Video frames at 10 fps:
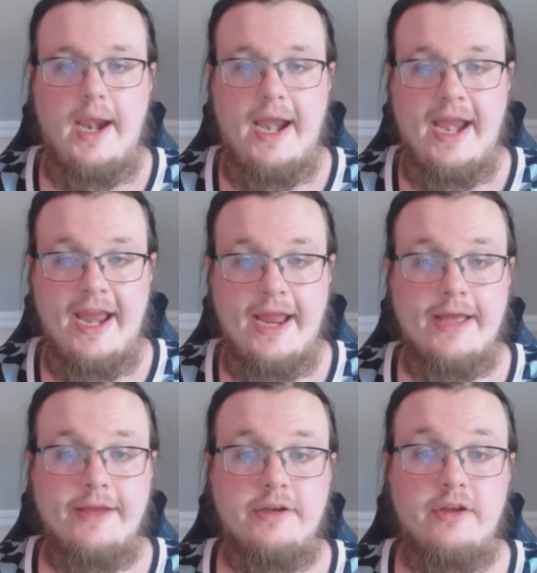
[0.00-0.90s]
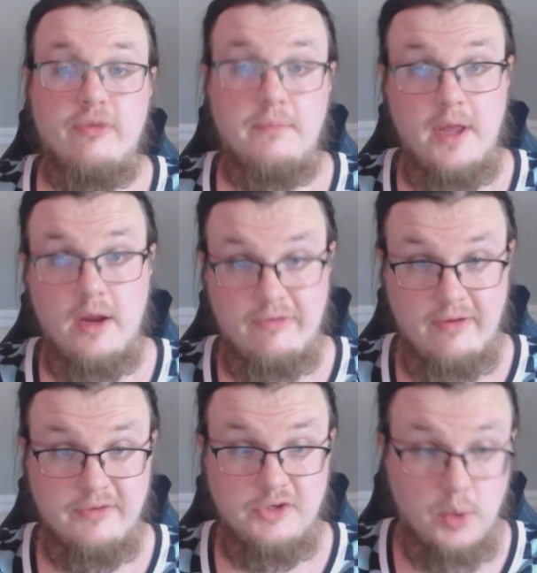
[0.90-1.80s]
and from there, for
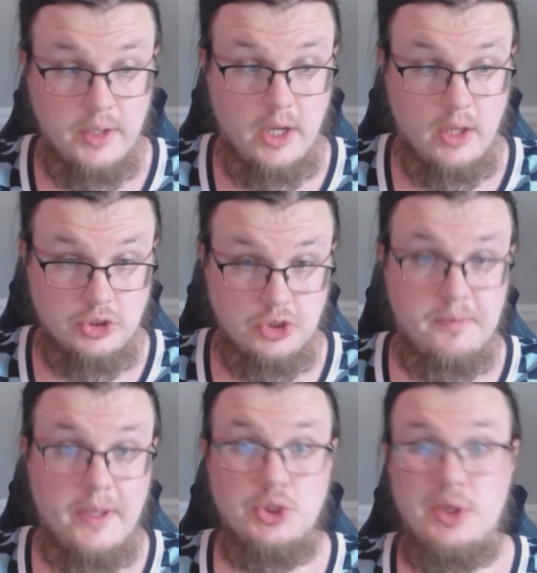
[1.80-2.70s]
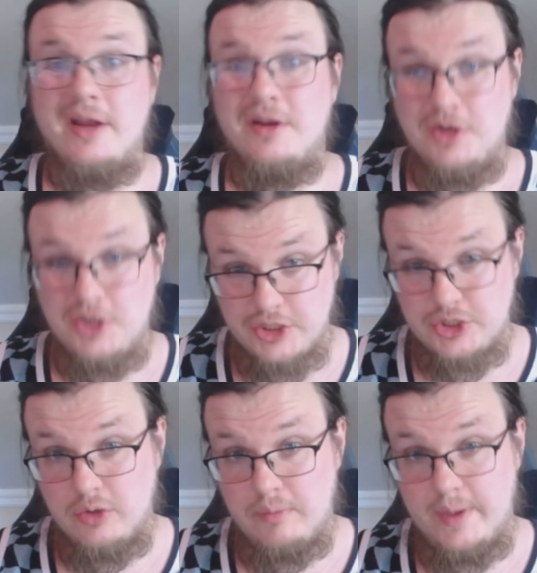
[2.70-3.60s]
every $20 you spend, you get an
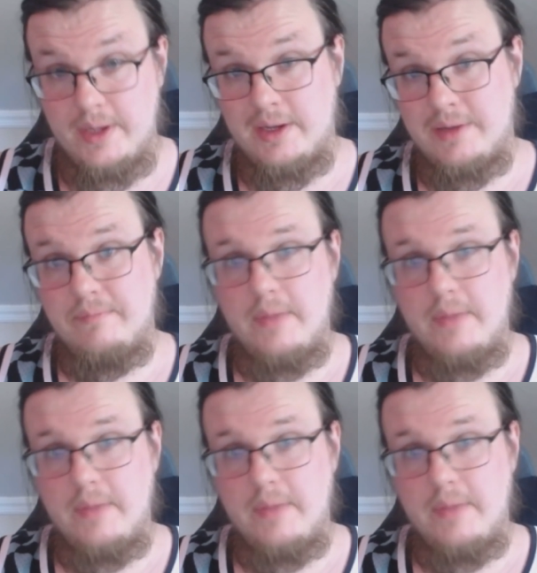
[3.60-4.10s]
additional pick.